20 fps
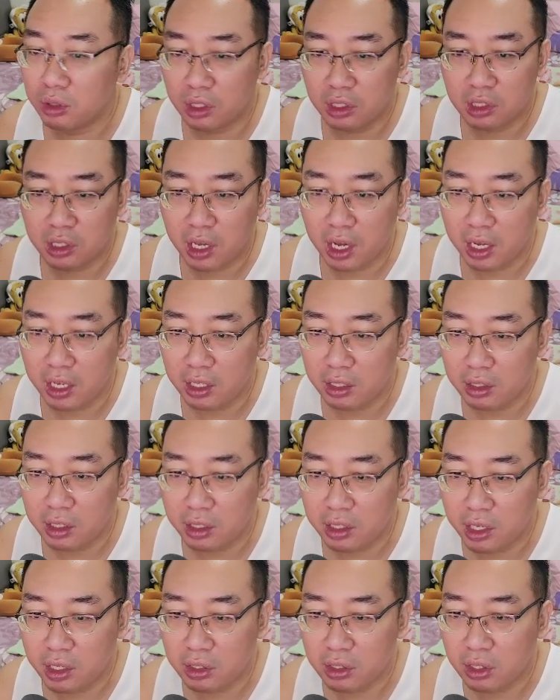guy, the
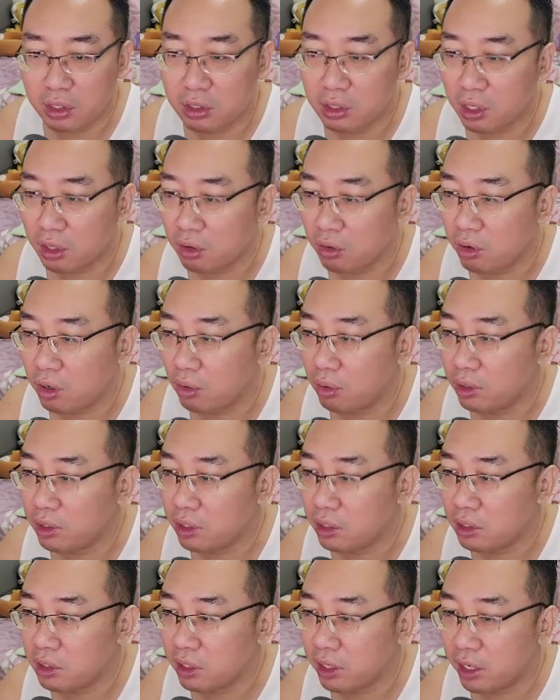Yeston Sakura one,
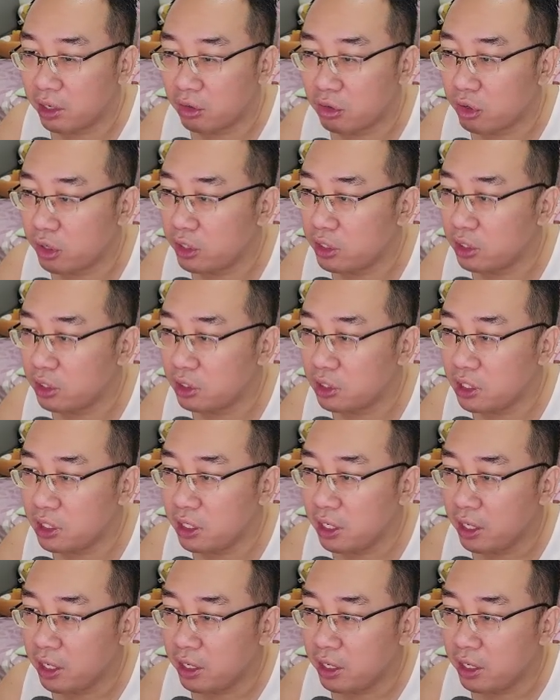listed at 330,